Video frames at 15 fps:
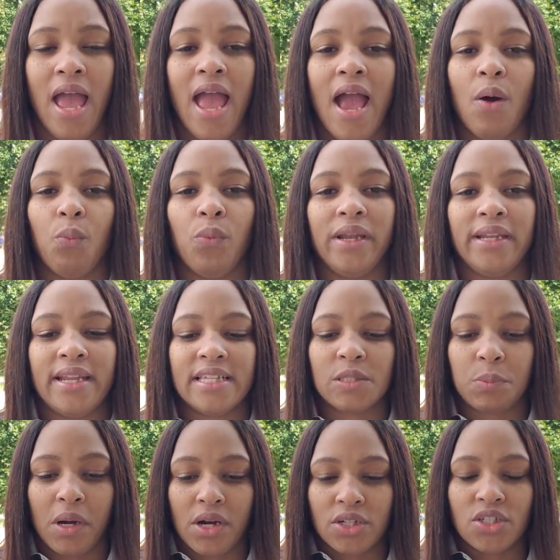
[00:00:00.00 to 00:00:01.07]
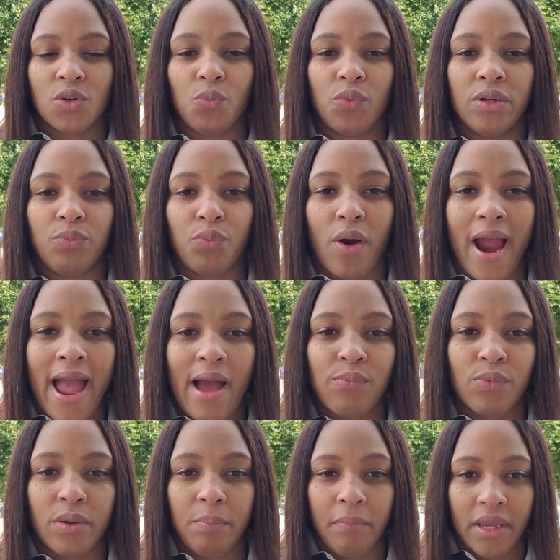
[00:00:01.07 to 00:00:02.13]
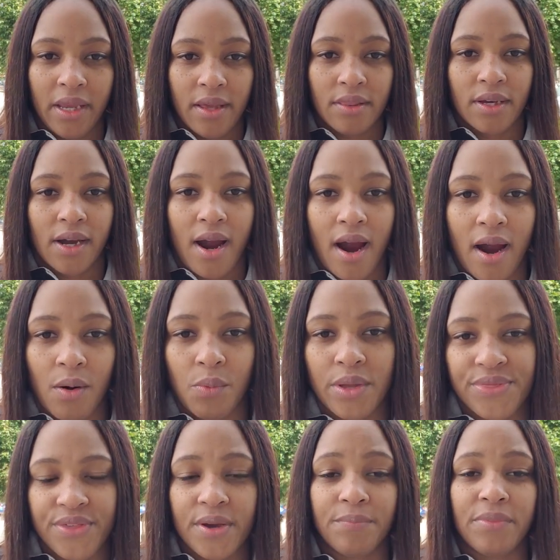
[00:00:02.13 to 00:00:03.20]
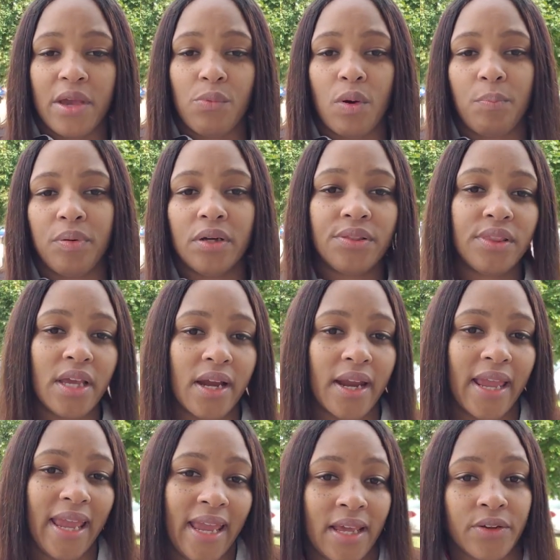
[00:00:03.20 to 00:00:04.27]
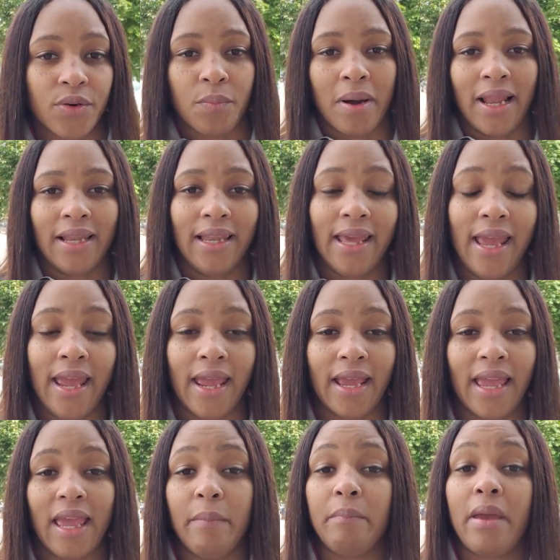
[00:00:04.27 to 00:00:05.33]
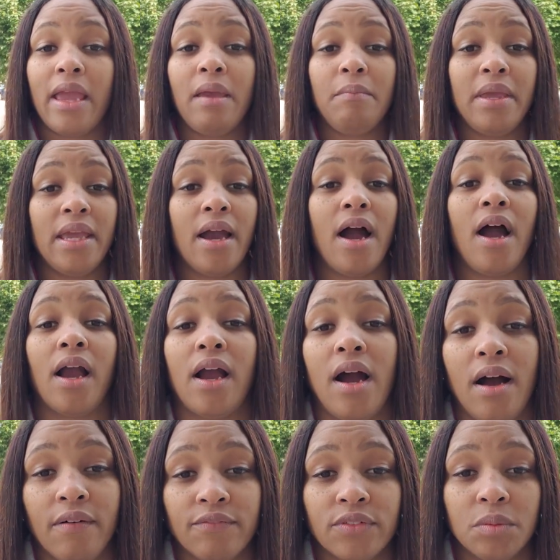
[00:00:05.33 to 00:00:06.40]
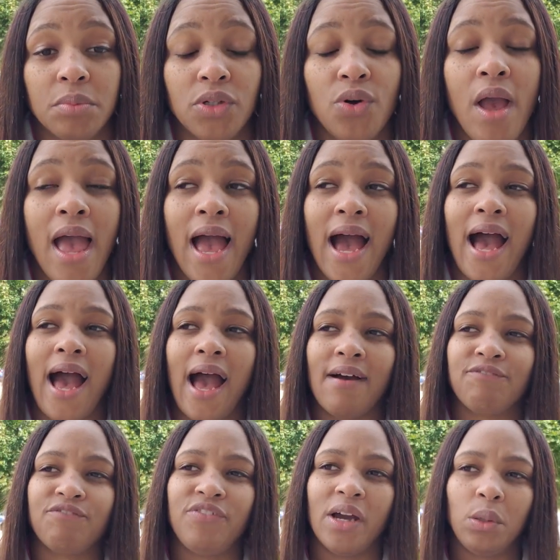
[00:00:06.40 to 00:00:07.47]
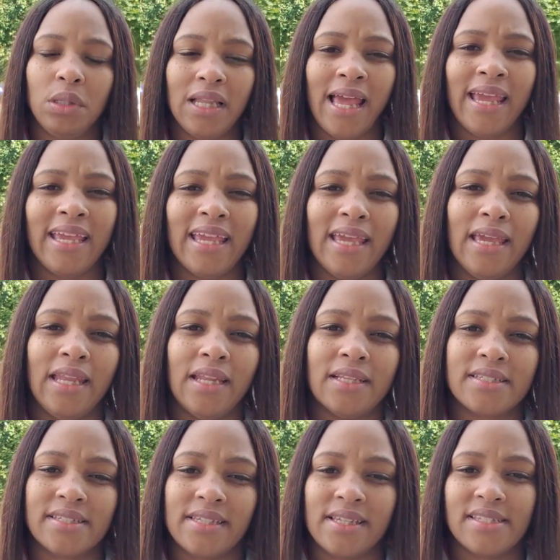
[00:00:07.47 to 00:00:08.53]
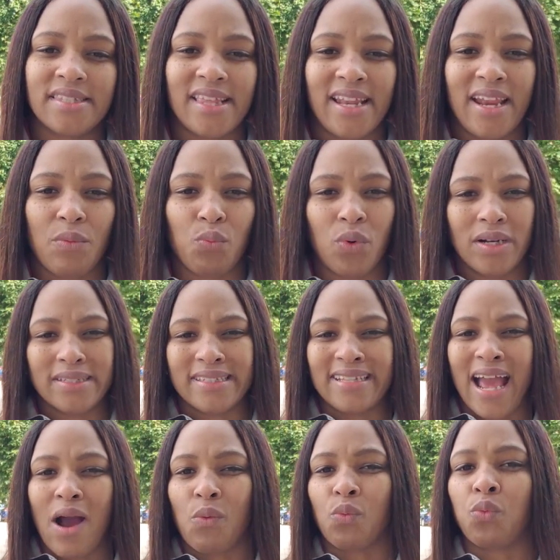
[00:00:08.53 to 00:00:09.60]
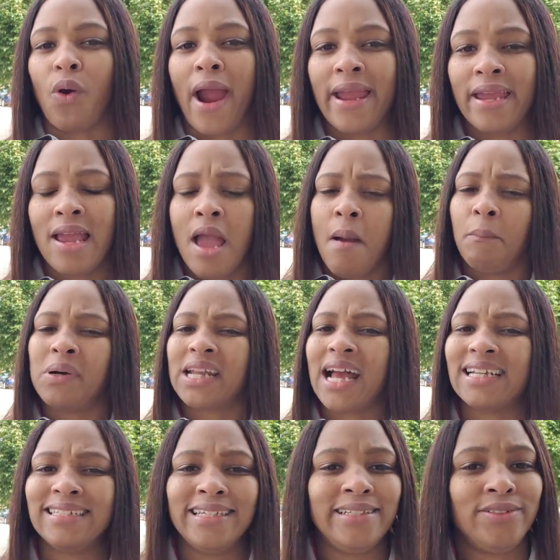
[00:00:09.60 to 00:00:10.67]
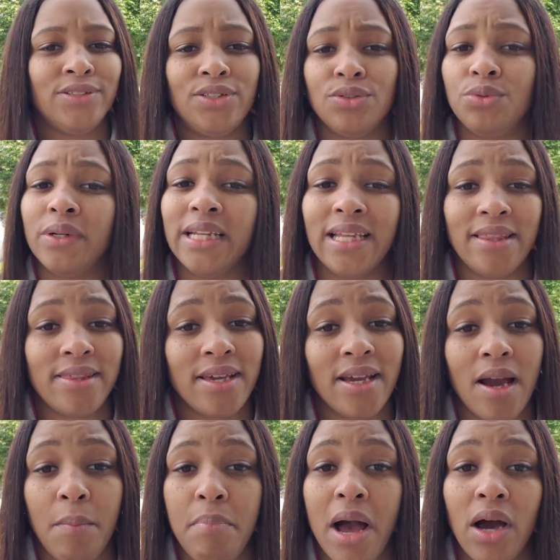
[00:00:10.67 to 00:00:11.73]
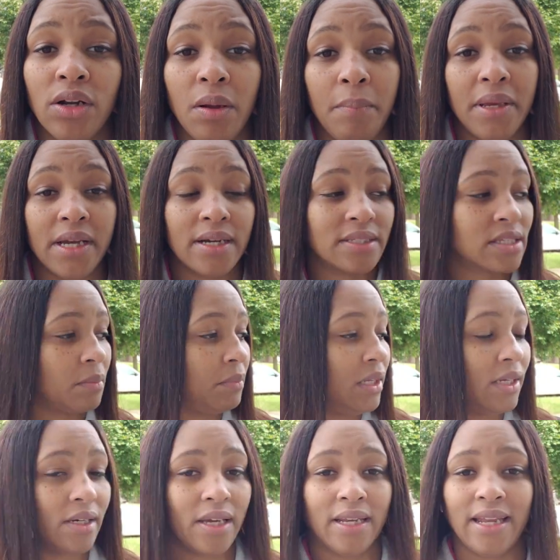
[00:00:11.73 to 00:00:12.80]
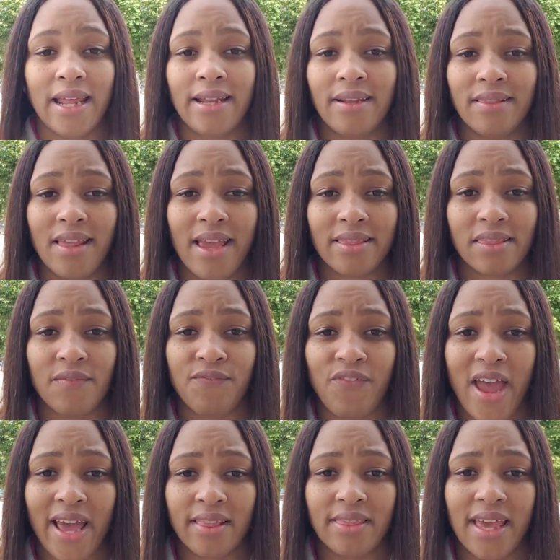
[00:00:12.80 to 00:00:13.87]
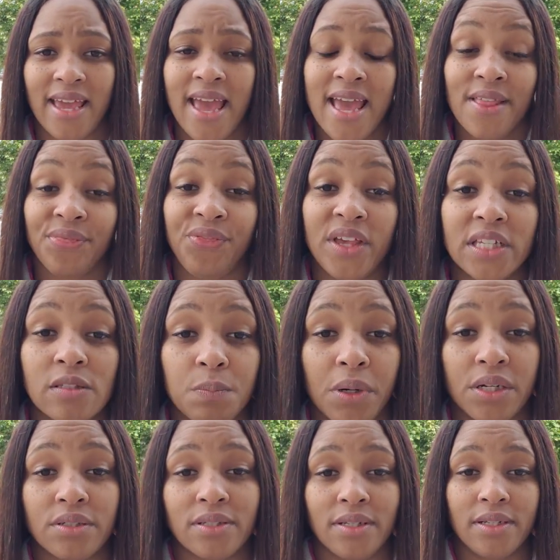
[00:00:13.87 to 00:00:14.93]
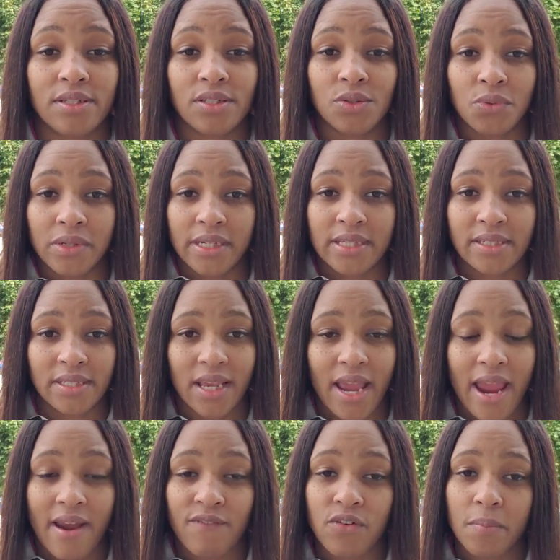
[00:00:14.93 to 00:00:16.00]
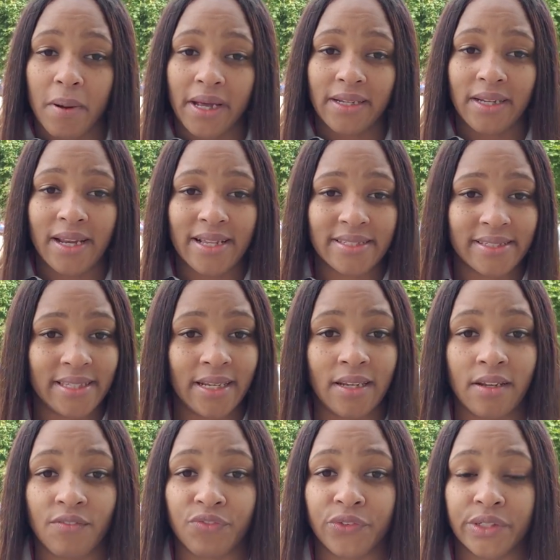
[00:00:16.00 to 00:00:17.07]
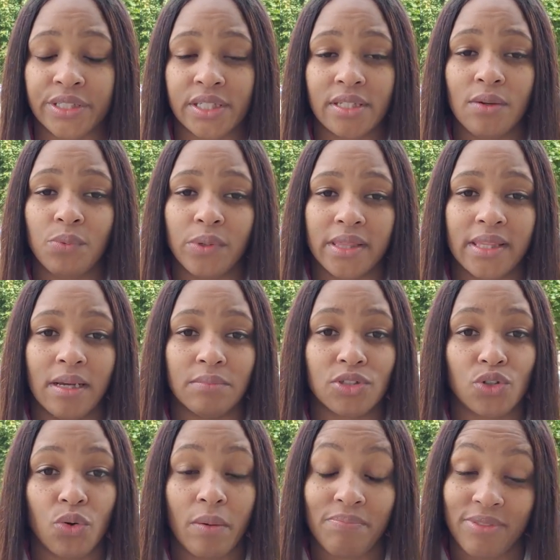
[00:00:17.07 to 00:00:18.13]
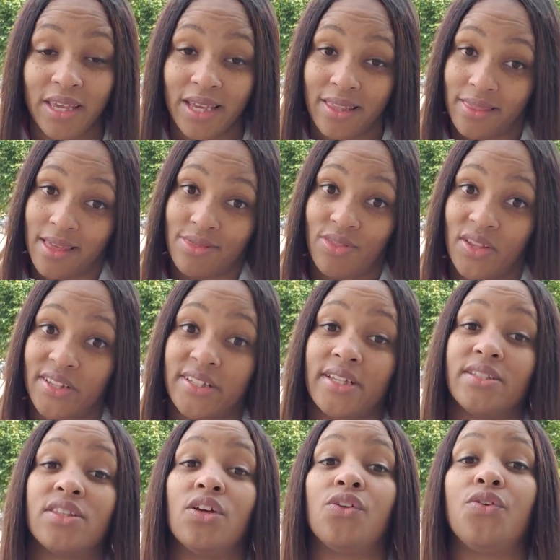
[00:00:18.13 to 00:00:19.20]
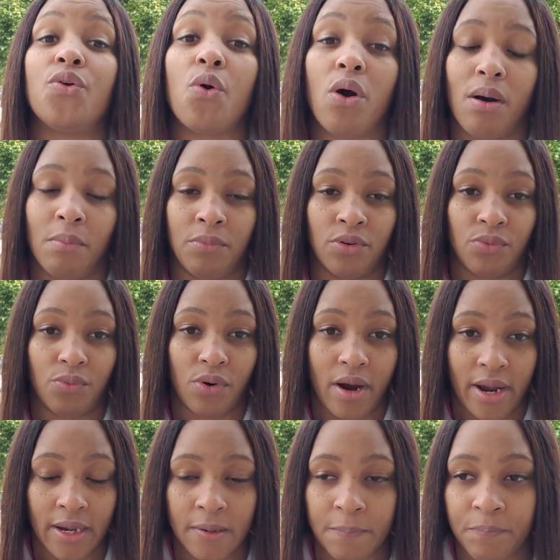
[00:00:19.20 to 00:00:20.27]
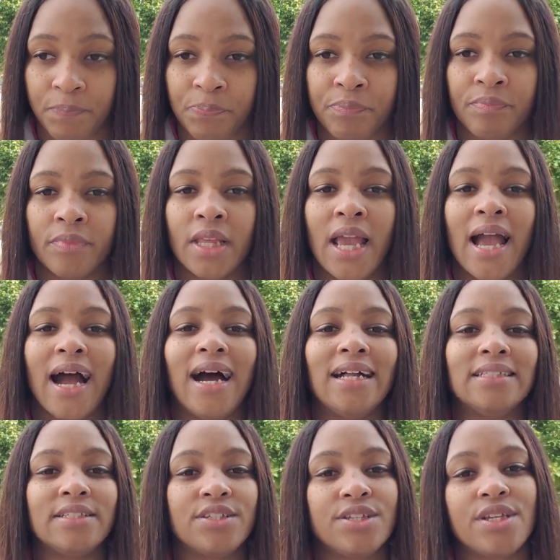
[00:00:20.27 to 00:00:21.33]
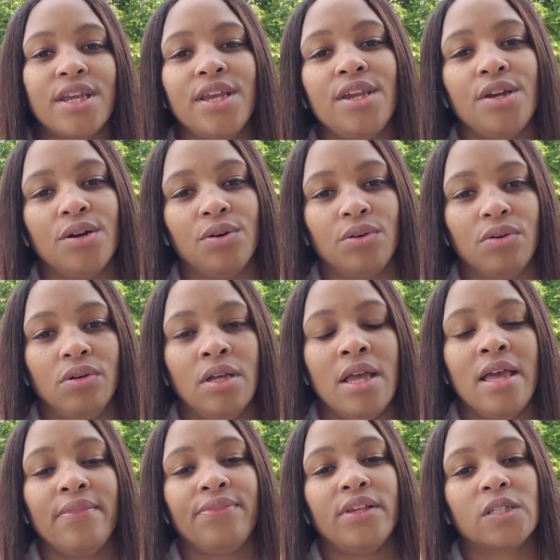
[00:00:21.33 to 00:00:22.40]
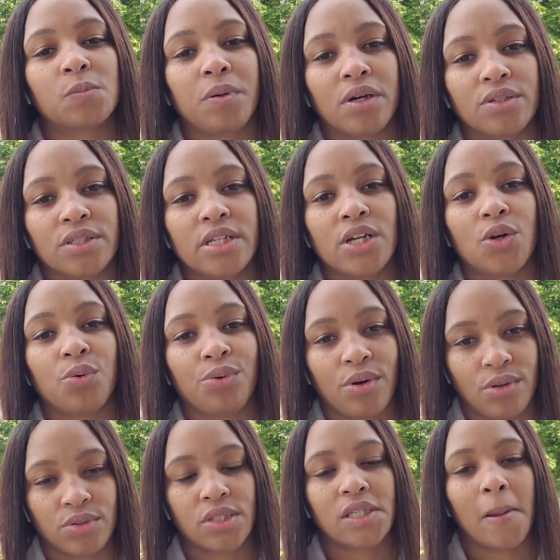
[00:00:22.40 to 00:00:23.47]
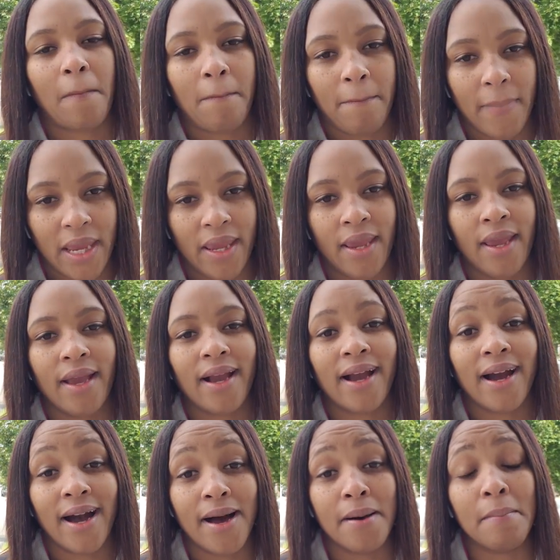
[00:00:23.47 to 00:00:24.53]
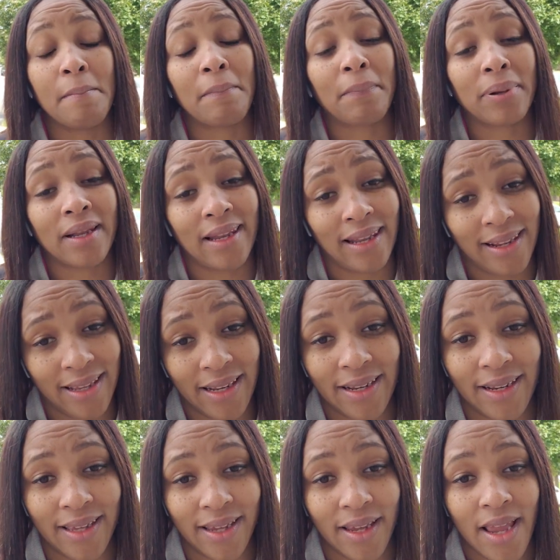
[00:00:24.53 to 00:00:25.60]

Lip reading: When this person would ride with me in the car with them, they would put their hand on my leg. It made me uncomfortable. I felt like in a sense that it was not right, but I didn't do anything about it because I'm looking at it at the fact that this person is doing this to everybody that sit in the front seat with them. So I'm thinking that this is the norm, right? Until this person crossed me completely.